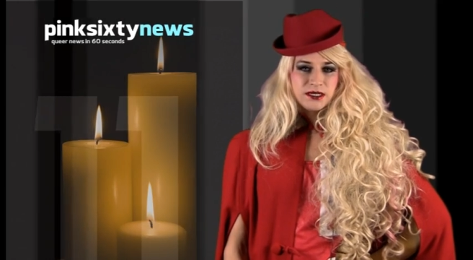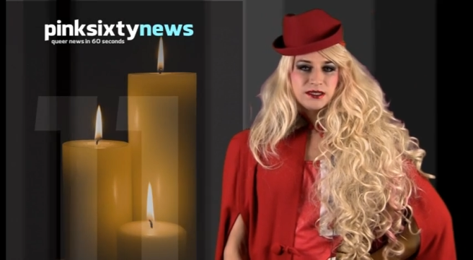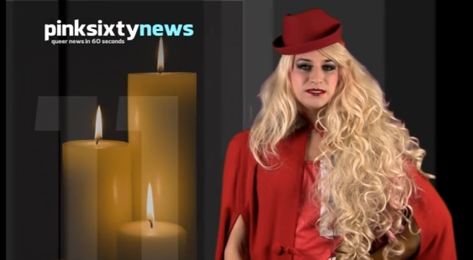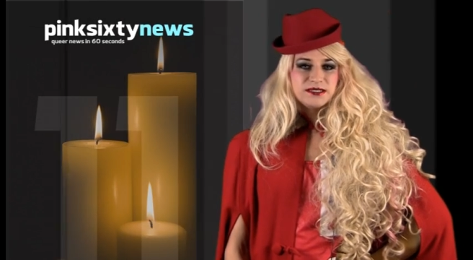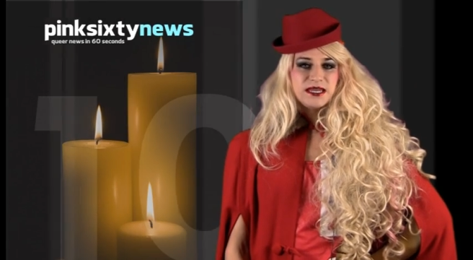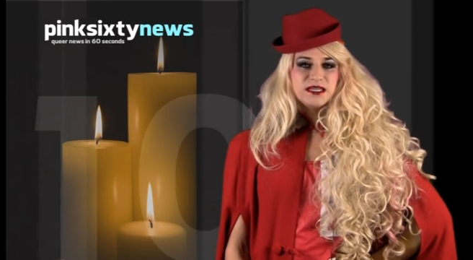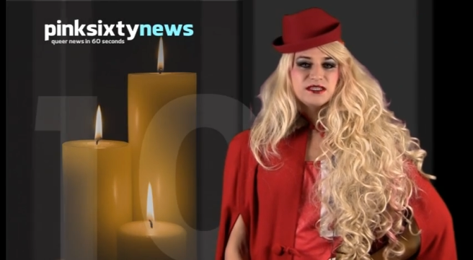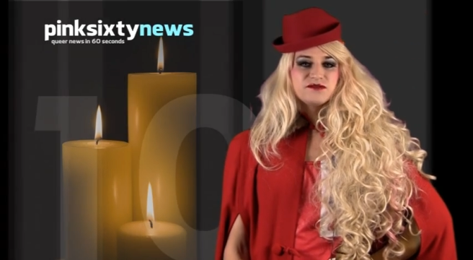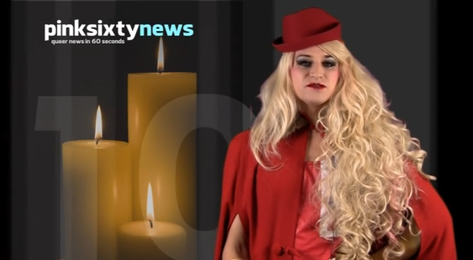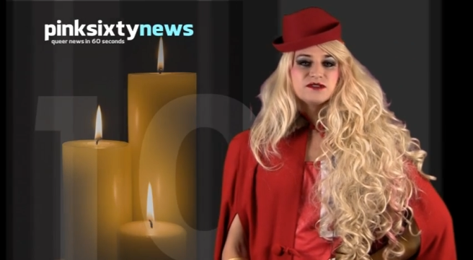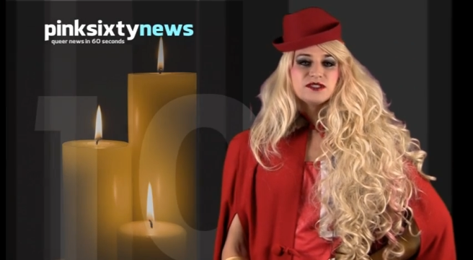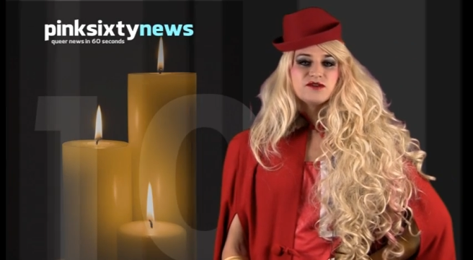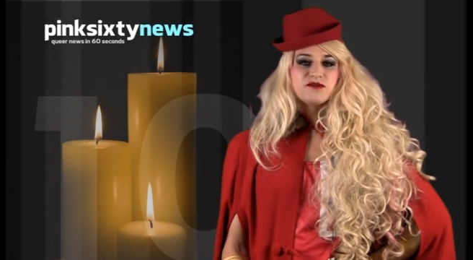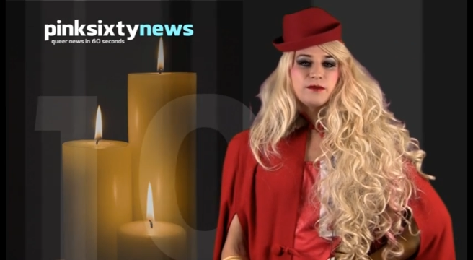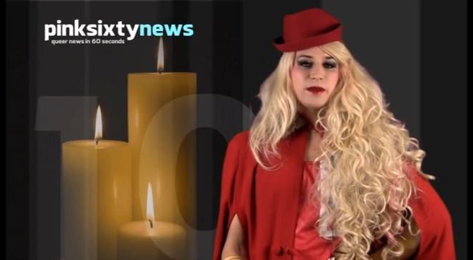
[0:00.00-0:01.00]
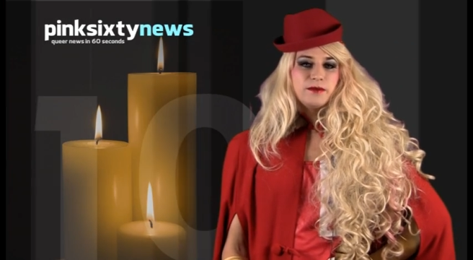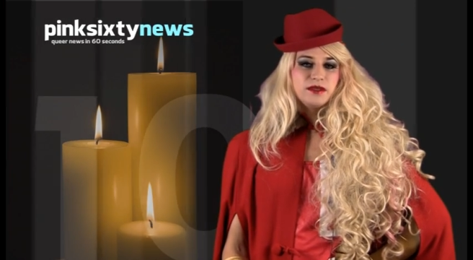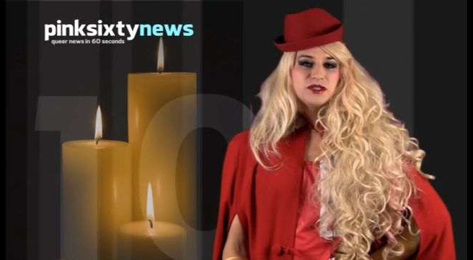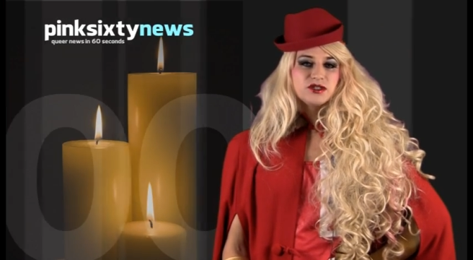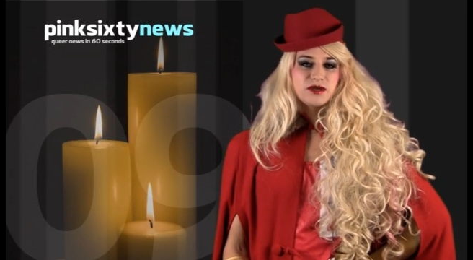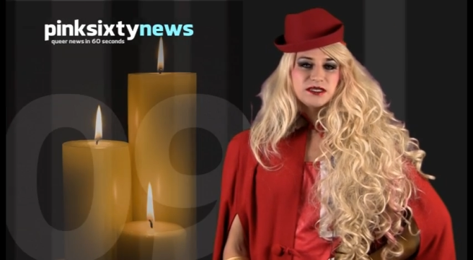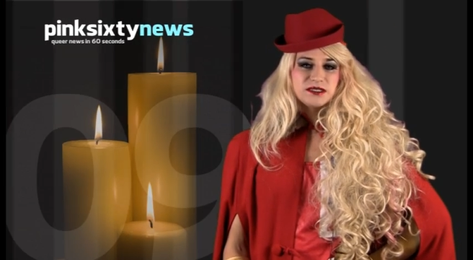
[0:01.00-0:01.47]
The day is for us to remember
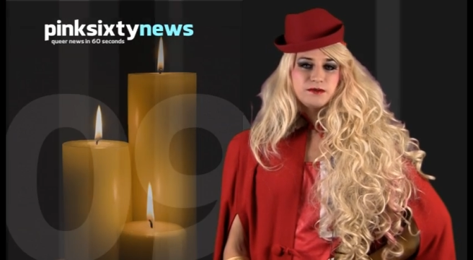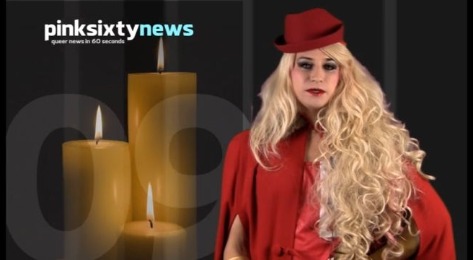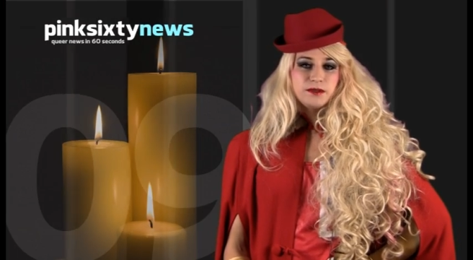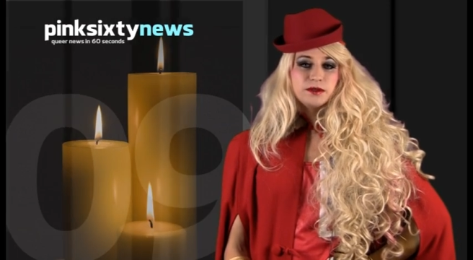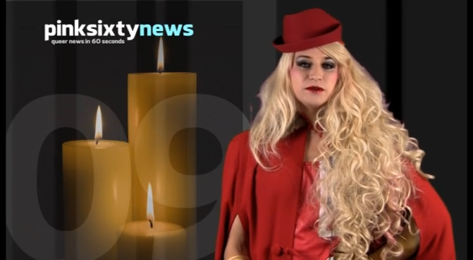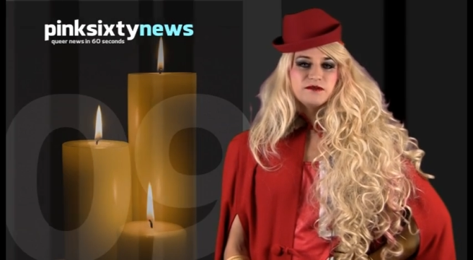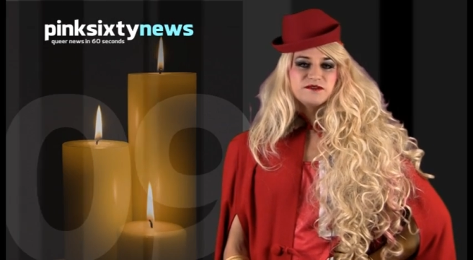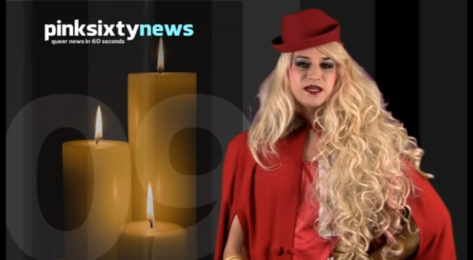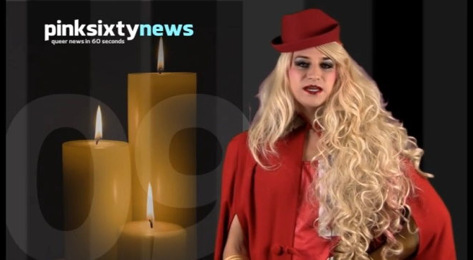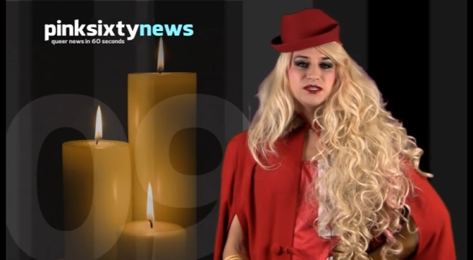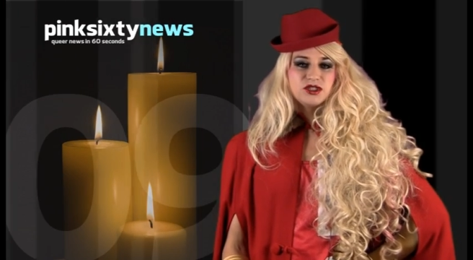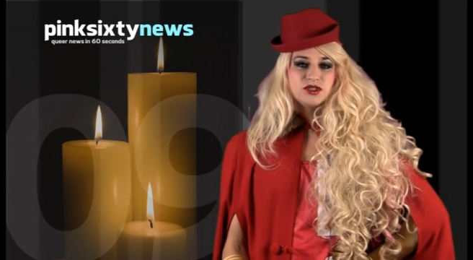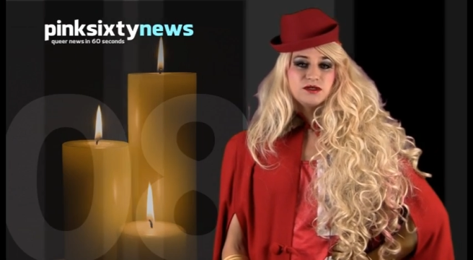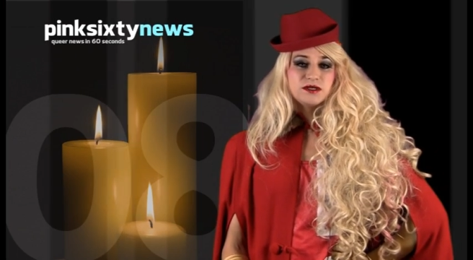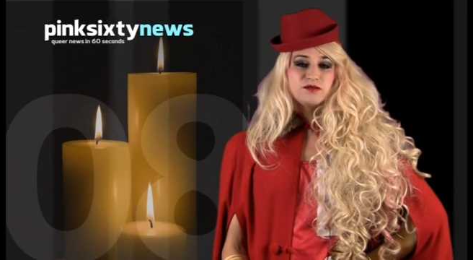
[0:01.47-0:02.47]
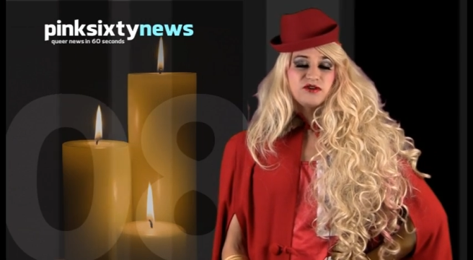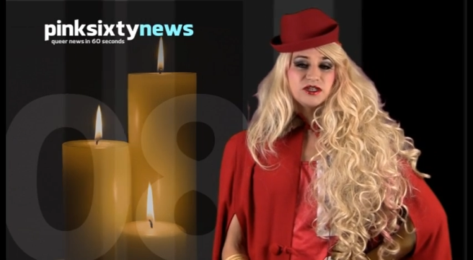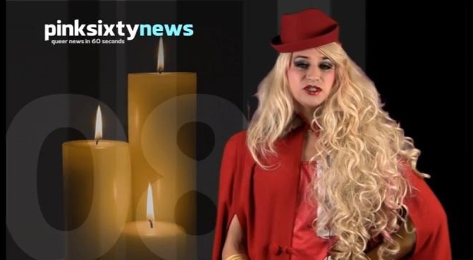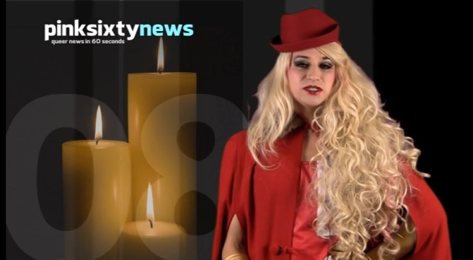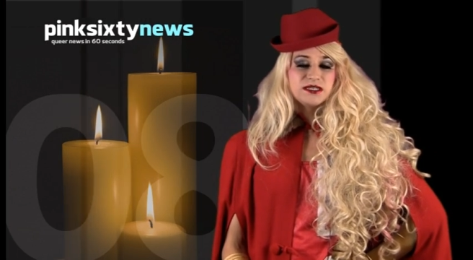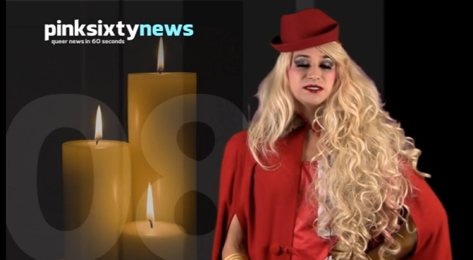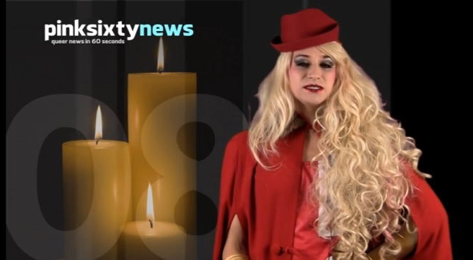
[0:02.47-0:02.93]
the trans people who have died due to
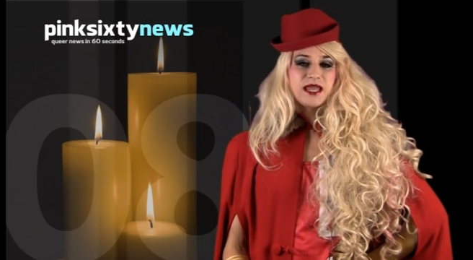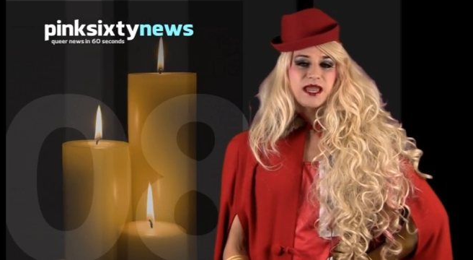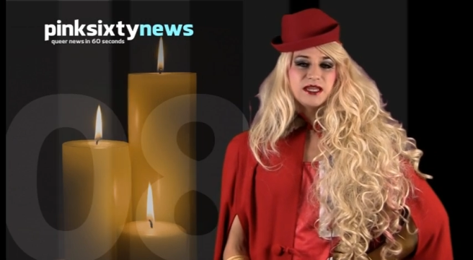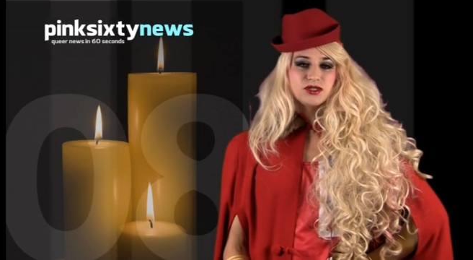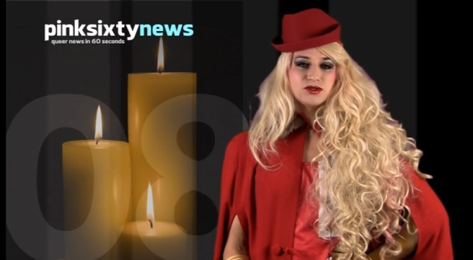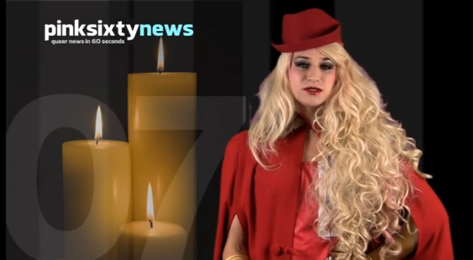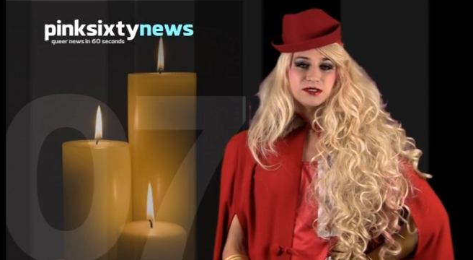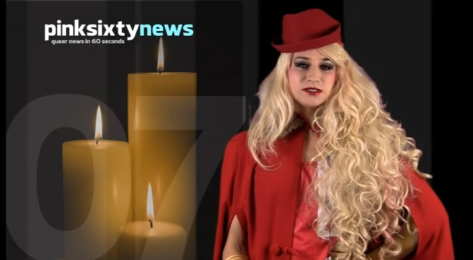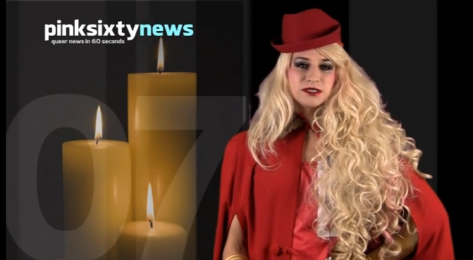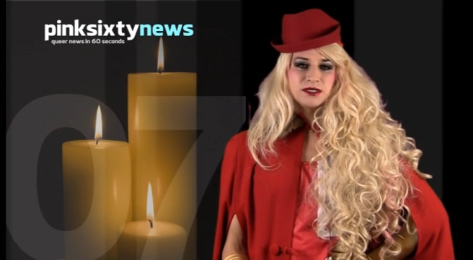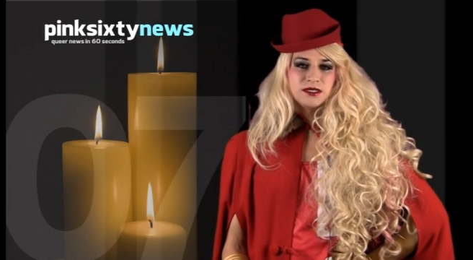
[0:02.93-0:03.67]
prejudice and hatred.